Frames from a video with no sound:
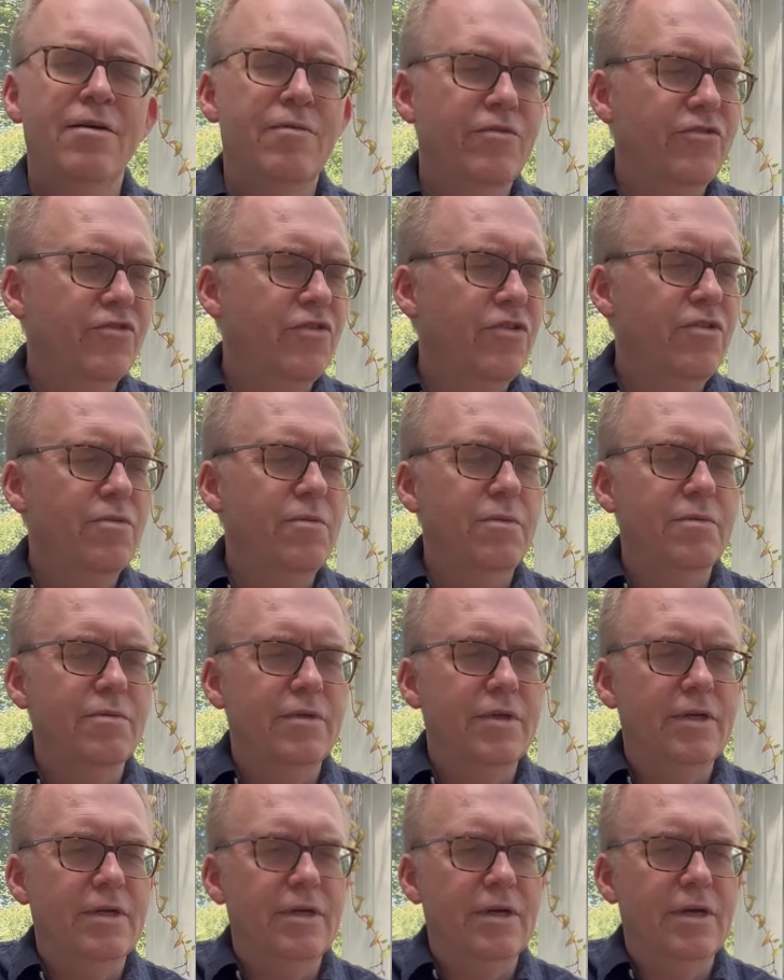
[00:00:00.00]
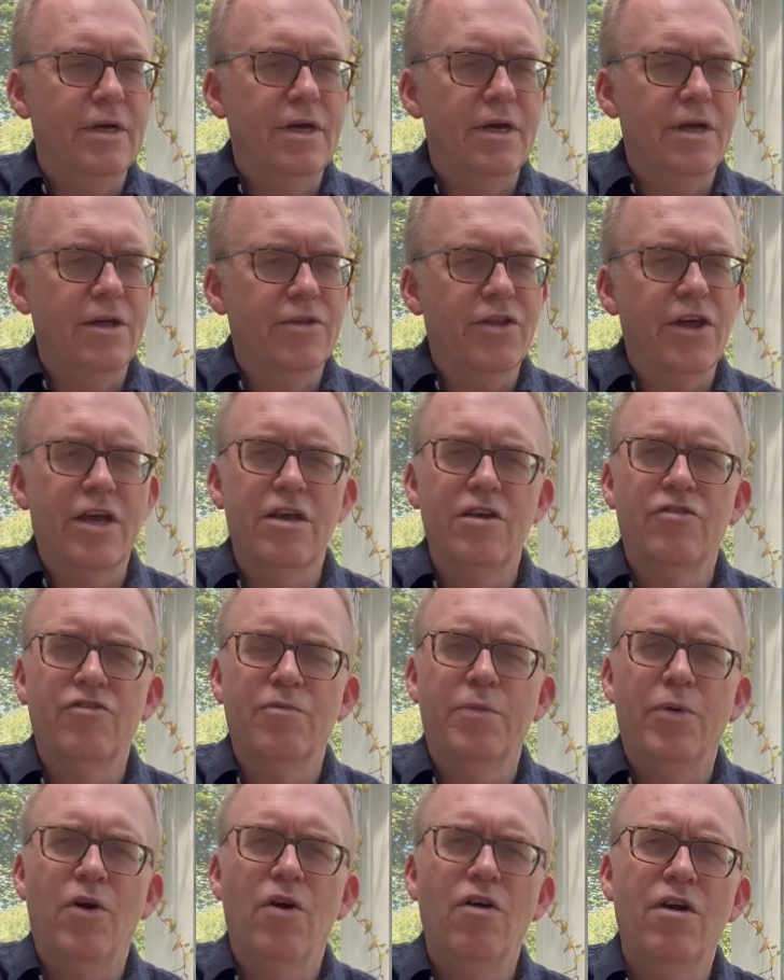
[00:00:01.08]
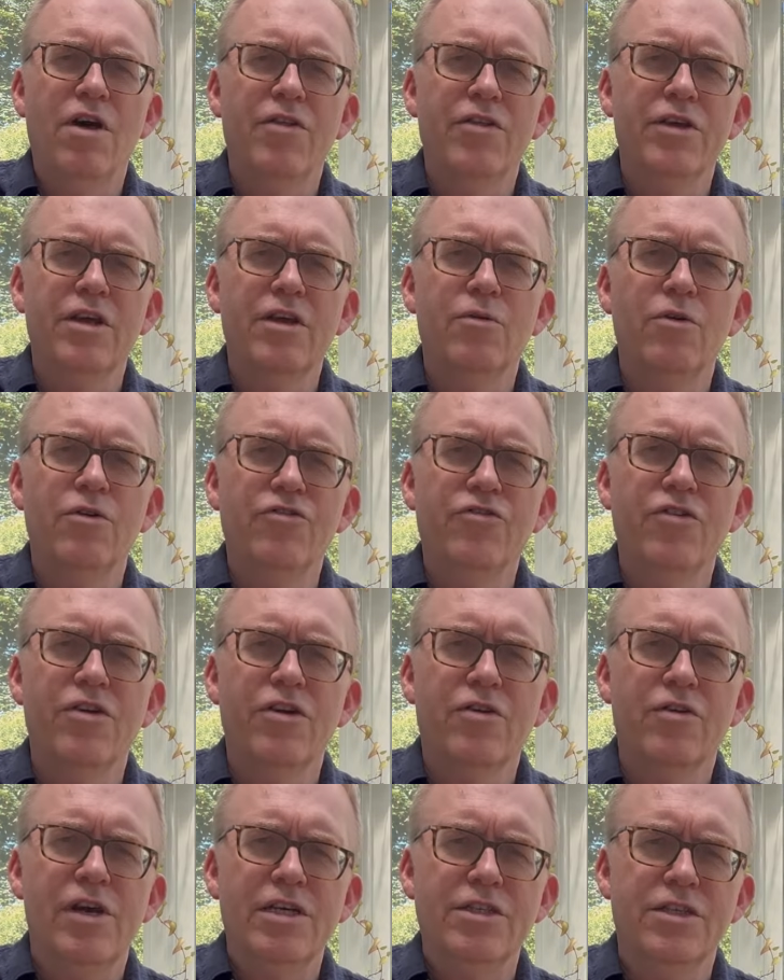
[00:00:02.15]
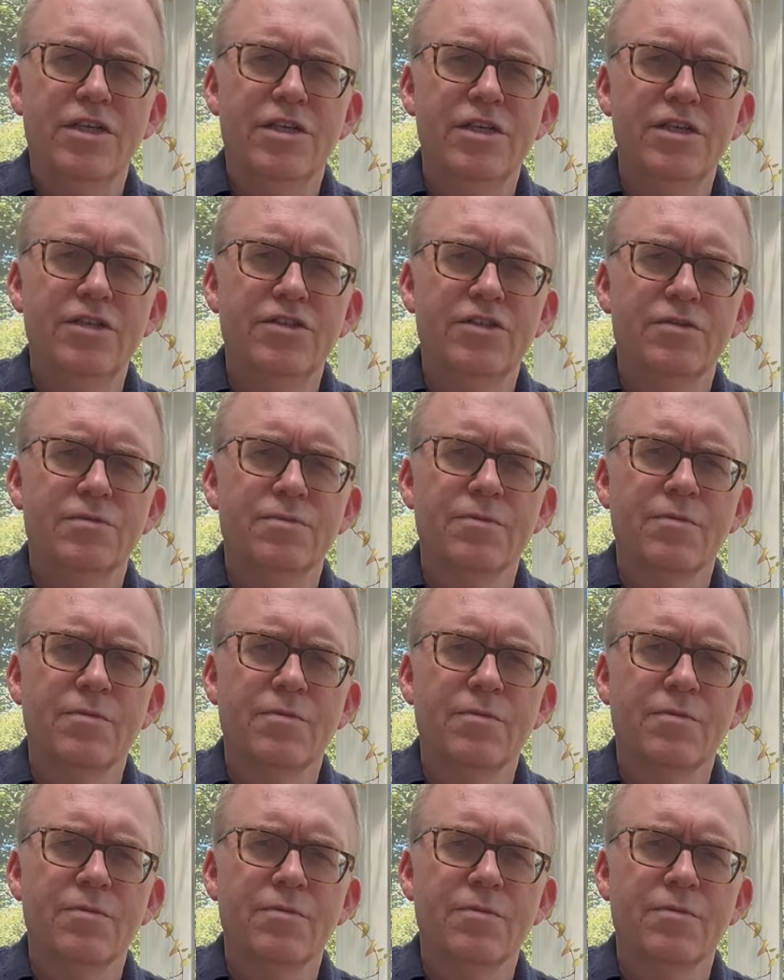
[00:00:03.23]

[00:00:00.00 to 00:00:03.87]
So thank you to Paul, I think it was, who requested this.